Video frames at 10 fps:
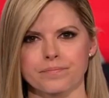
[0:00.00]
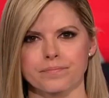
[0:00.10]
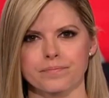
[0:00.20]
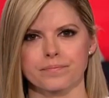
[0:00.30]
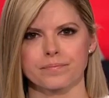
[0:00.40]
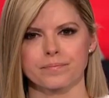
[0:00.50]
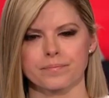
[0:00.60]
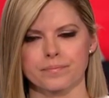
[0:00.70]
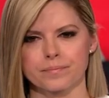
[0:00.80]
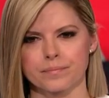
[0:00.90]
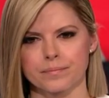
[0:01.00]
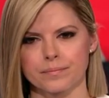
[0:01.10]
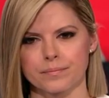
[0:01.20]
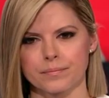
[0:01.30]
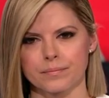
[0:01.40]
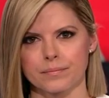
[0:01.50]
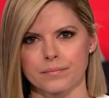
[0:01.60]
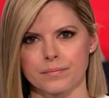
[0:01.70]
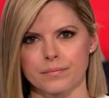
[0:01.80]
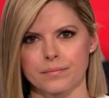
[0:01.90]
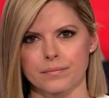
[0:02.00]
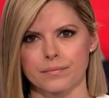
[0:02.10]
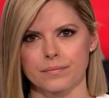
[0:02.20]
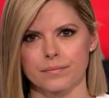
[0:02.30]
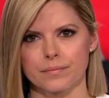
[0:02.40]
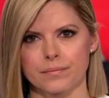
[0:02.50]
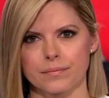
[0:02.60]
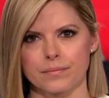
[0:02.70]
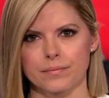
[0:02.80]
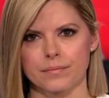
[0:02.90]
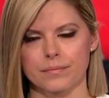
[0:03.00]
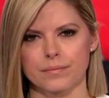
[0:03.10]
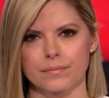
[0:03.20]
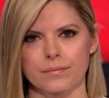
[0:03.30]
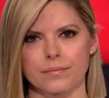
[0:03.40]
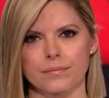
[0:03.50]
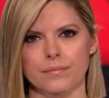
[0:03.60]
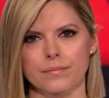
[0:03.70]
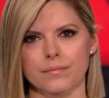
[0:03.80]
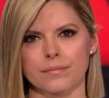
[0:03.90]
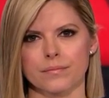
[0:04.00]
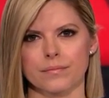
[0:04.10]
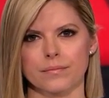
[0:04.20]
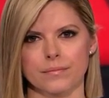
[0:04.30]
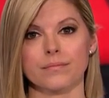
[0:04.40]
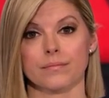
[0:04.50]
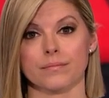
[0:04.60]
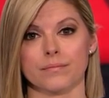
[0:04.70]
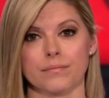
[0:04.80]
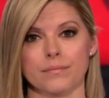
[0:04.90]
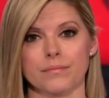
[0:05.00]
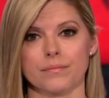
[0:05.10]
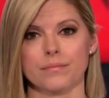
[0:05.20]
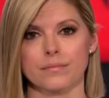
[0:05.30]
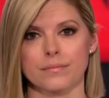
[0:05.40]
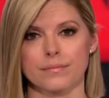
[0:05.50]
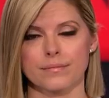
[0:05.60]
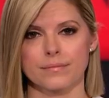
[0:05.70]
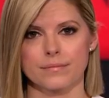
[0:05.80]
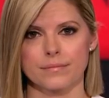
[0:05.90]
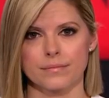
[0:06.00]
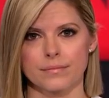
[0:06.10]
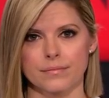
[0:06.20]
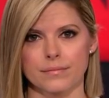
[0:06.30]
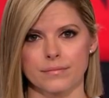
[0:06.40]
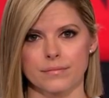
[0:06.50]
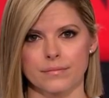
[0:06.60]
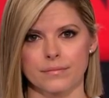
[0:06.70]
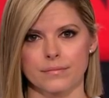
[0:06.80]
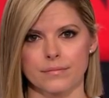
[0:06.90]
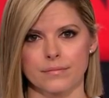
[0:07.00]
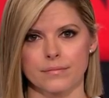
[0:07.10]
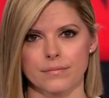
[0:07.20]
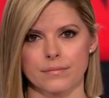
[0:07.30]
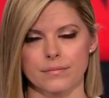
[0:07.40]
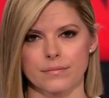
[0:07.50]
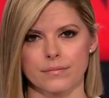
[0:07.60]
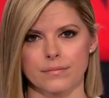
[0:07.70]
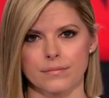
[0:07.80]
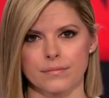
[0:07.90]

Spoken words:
This person isn't speaking.